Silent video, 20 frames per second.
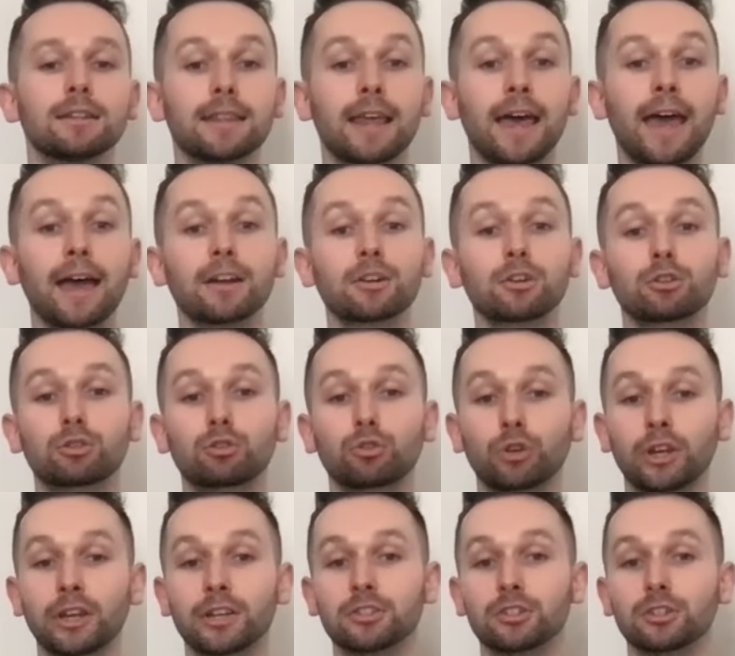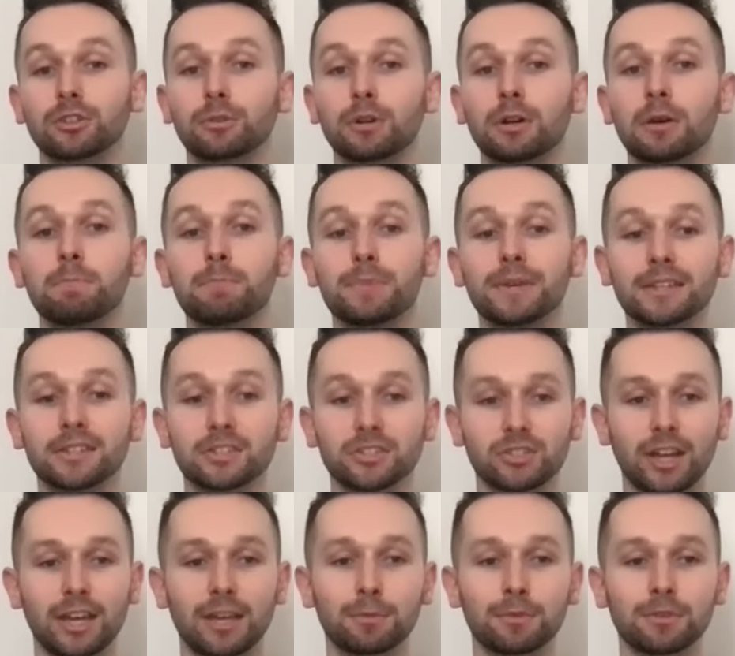That creates a big
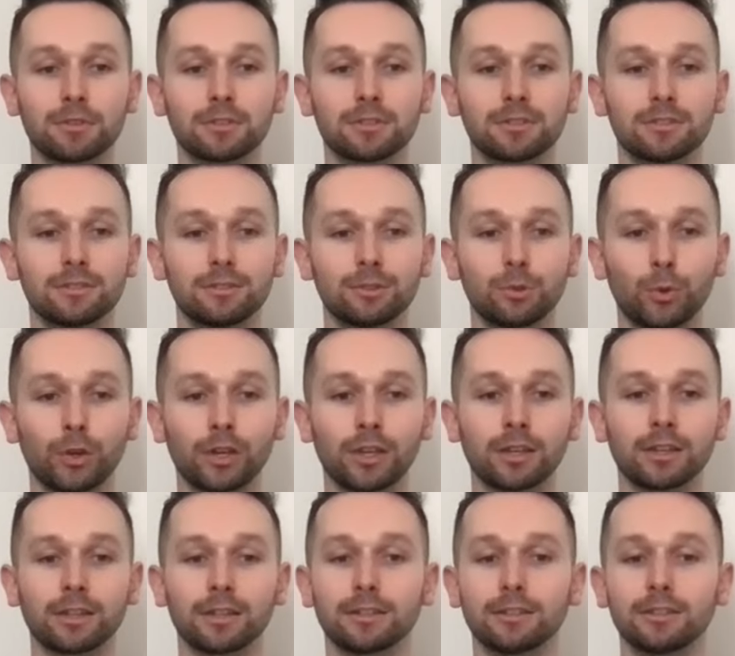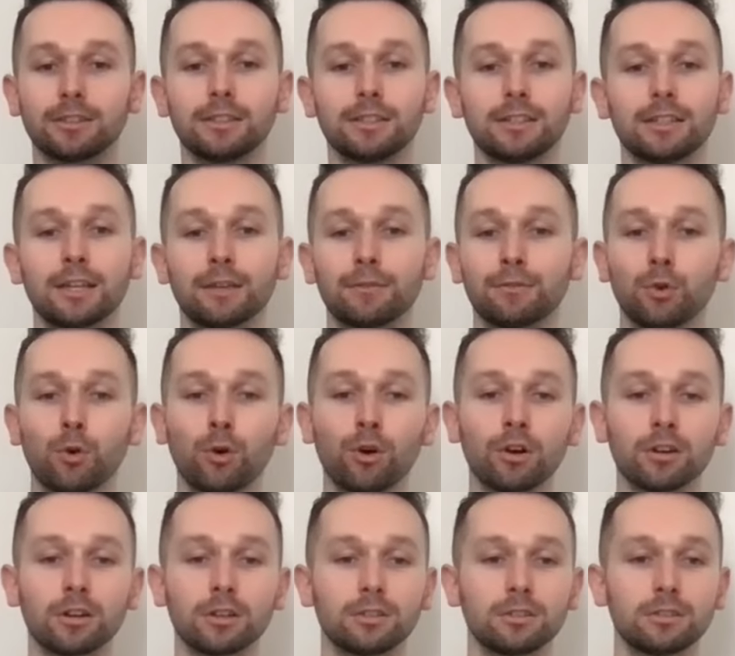statement where if
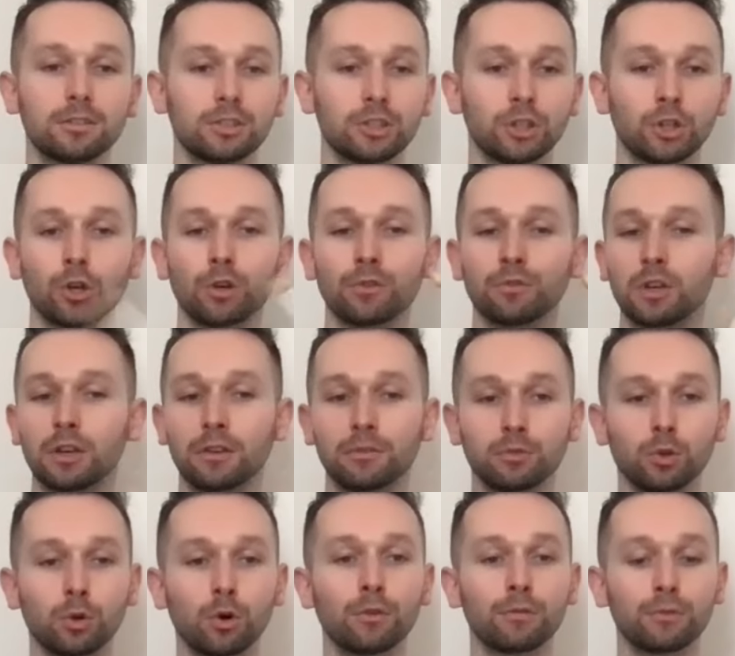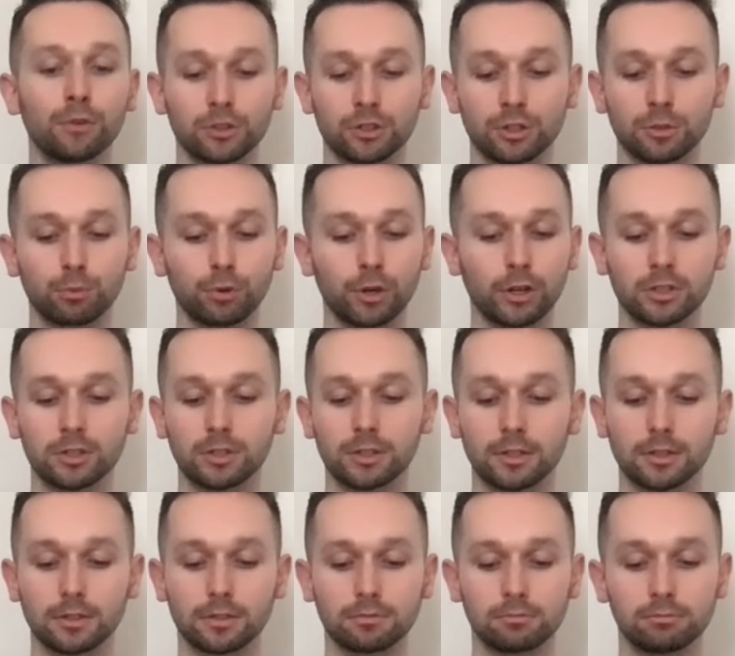your first impression
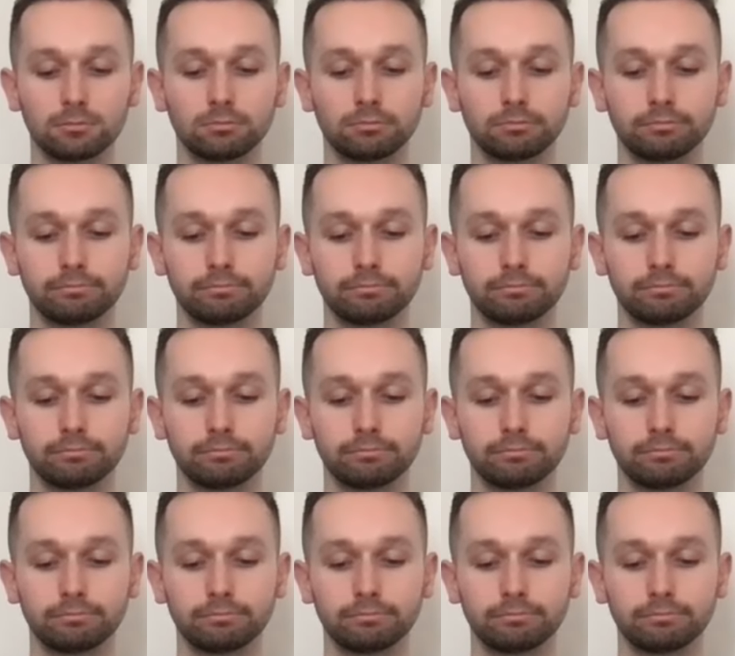is